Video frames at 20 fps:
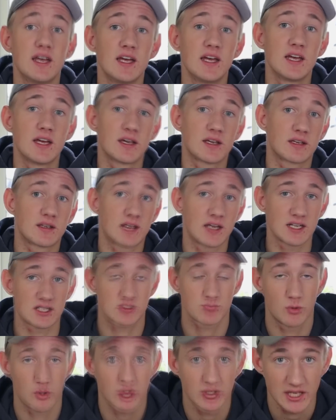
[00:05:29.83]
it
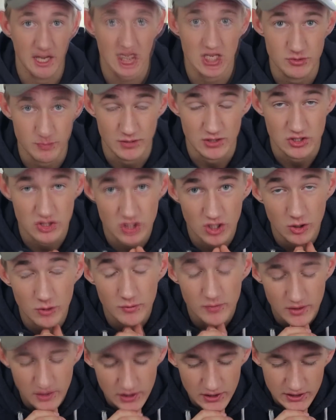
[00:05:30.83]
gets more engagement. So
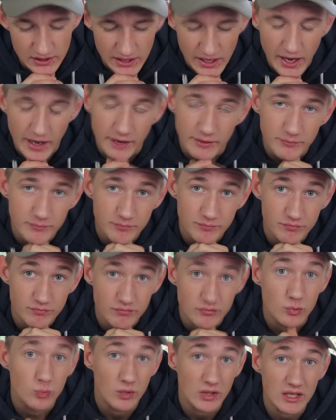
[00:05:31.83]
yeah,
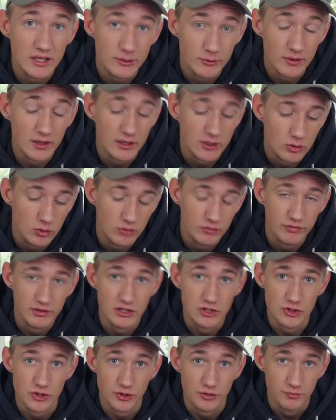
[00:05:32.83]
really, really cool
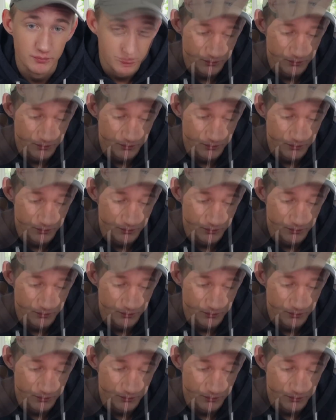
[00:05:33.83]
feature.